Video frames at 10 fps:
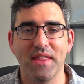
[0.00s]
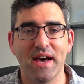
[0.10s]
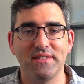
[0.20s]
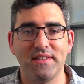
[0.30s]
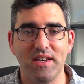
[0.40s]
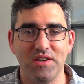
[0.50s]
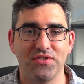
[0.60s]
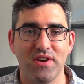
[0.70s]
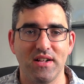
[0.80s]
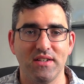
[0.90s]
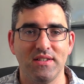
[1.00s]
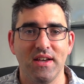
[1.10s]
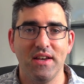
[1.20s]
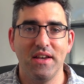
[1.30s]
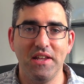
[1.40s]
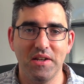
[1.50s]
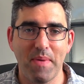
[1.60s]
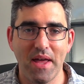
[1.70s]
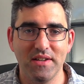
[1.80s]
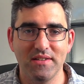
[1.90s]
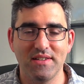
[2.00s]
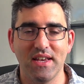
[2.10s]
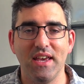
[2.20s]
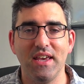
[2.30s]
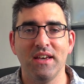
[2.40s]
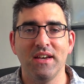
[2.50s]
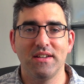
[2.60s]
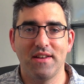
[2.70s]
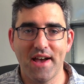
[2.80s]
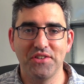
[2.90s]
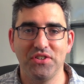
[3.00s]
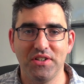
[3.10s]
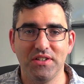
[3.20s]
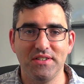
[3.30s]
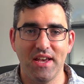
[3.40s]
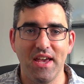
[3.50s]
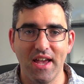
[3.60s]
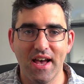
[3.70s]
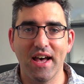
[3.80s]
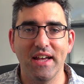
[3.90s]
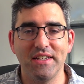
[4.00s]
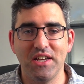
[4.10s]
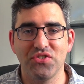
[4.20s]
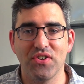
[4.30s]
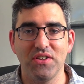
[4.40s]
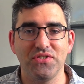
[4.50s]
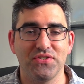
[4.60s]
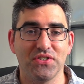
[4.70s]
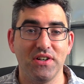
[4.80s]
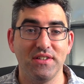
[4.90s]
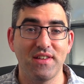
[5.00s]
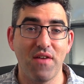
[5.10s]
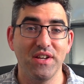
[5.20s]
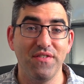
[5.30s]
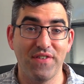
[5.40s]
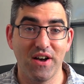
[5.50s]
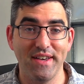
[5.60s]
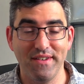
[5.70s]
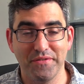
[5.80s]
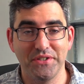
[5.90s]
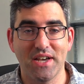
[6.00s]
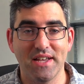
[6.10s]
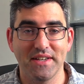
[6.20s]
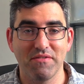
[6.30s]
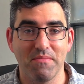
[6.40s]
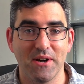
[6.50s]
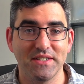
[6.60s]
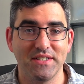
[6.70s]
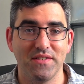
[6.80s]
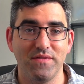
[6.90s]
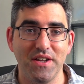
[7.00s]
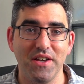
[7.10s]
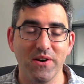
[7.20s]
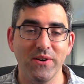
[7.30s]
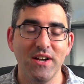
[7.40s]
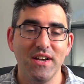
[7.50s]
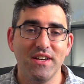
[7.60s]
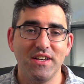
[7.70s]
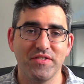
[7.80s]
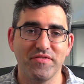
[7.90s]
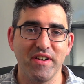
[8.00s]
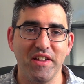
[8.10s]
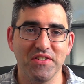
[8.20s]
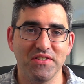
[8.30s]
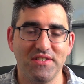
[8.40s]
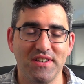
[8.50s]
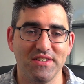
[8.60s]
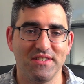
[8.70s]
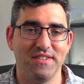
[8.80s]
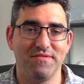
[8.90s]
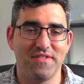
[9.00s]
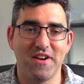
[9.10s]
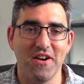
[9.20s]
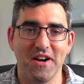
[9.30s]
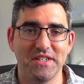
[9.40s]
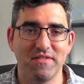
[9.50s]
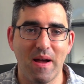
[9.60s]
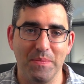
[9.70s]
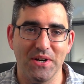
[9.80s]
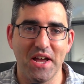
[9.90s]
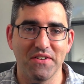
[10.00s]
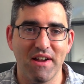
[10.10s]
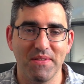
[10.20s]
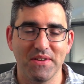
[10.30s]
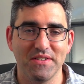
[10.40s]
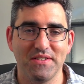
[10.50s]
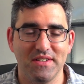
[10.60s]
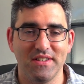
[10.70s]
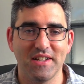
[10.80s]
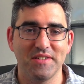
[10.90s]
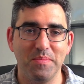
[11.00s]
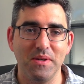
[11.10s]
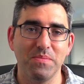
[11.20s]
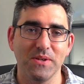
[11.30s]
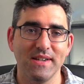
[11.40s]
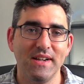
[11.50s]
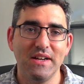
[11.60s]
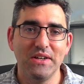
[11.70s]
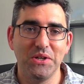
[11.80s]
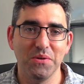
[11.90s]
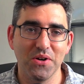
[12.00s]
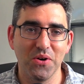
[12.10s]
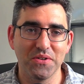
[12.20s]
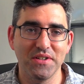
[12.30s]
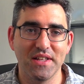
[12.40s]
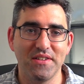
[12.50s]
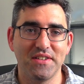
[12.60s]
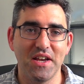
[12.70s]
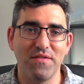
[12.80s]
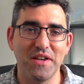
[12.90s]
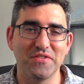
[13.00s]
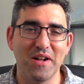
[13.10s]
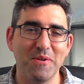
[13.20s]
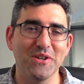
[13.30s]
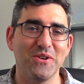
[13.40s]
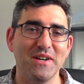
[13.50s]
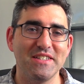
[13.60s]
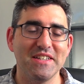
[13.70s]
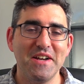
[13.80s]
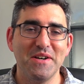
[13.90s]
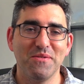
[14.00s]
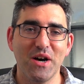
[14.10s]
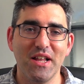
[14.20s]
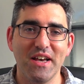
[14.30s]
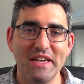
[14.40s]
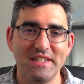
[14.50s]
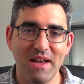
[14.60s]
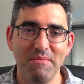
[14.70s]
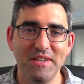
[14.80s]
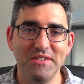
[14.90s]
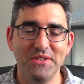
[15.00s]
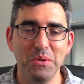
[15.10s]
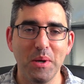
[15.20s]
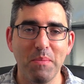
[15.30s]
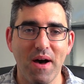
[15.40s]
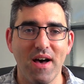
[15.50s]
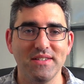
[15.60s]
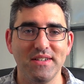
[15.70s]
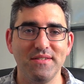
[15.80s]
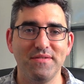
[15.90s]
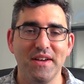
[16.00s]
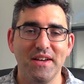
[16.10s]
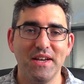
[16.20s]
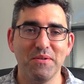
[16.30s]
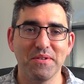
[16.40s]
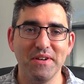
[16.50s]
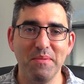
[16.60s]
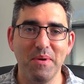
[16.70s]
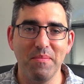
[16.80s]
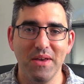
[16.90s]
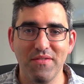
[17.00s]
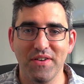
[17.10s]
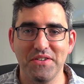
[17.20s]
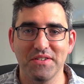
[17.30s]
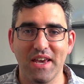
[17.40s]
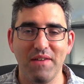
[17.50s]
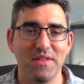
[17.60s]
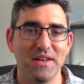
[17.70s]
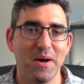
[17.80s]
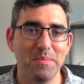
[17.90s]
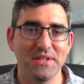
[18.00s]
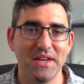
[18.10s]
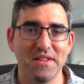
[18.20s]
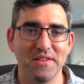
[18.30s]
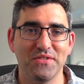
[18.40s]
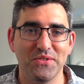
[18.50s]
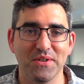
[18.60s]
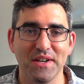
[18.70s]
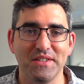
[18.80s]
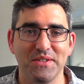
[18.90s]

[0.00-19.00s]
That's Israel's Independence Day, National Day, and Israel just turned 75, which, as I remarked in the video, is really just, it's very hard to wrap your head around. There's lots of people who are older than the state of Israel. But of course, while I attempted to be positive, it wouldn't really be me if I just gave the upside of the story.